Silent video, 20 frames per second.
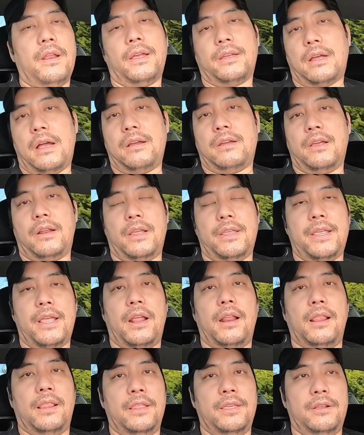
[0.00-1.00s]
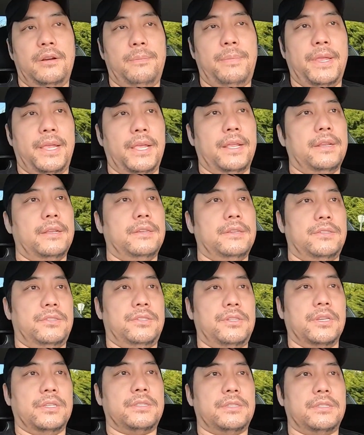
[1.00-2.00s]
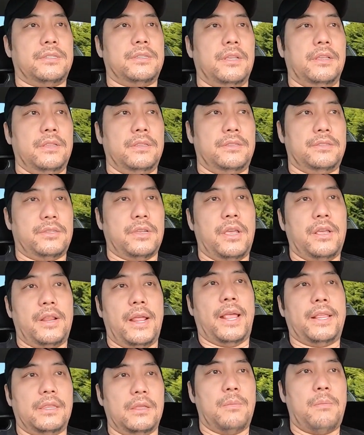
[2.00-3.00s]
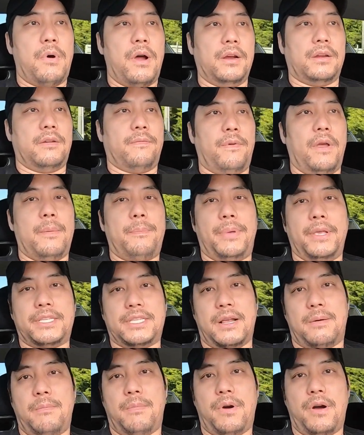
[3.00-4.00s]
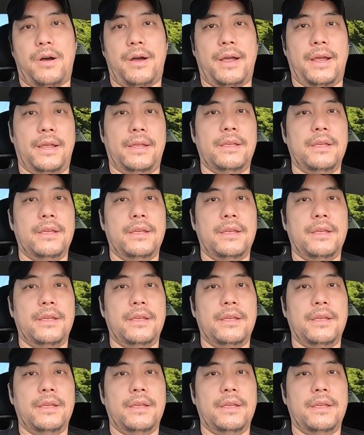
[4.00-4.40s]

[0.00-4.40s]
I've got to yell a little bit just so that the microphone picks up my